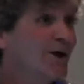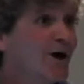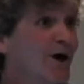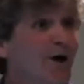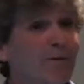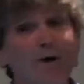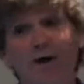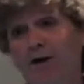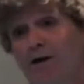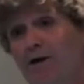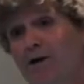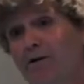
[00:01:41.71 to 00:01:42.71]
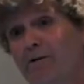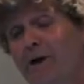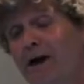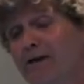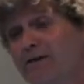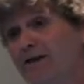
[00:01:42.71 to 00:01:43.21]
the
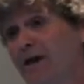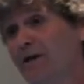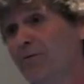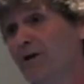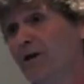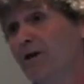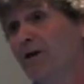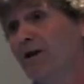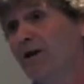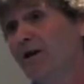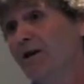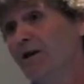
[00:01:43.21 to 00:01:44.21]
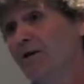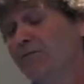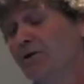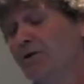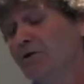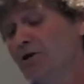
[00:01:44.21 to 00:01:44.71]
amount of sediment and
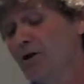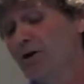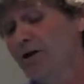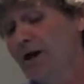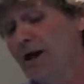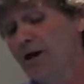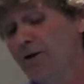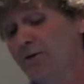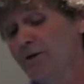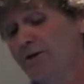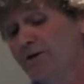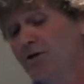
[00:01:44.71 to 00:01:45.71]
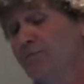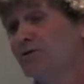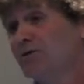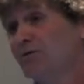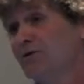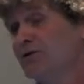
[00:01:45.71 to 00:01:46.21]
fluids going down in terms
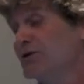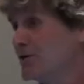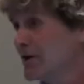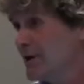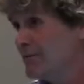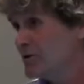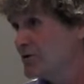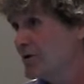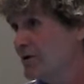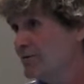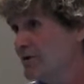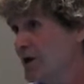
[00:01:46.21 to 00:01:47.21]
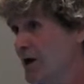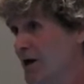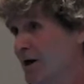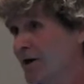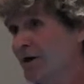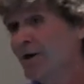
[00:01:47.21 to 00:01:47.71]
of the geochemistry of the
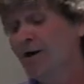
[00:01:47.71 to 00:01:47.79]
arc,